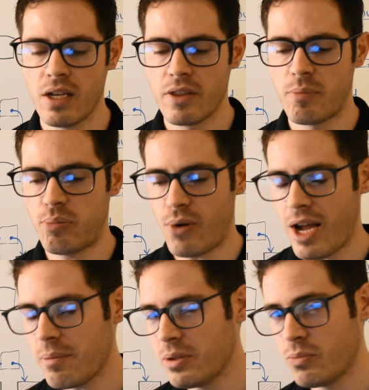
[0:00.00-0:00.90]
The
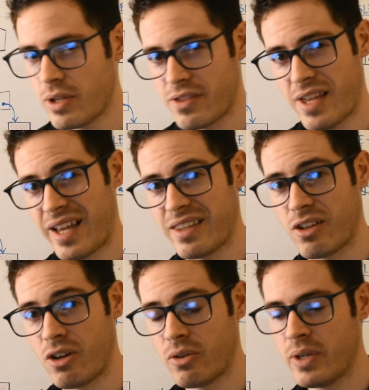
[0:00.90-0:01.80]
problem with that,
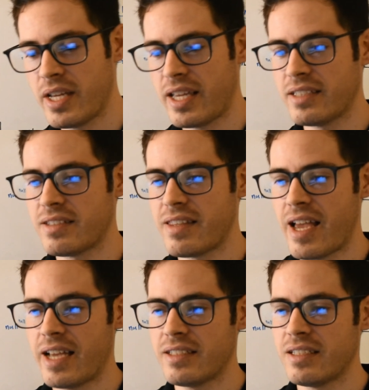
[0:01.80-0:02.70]
though, is
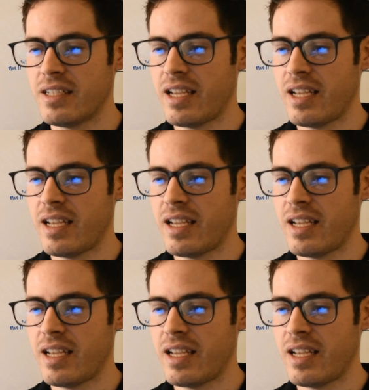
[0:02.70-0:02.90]
that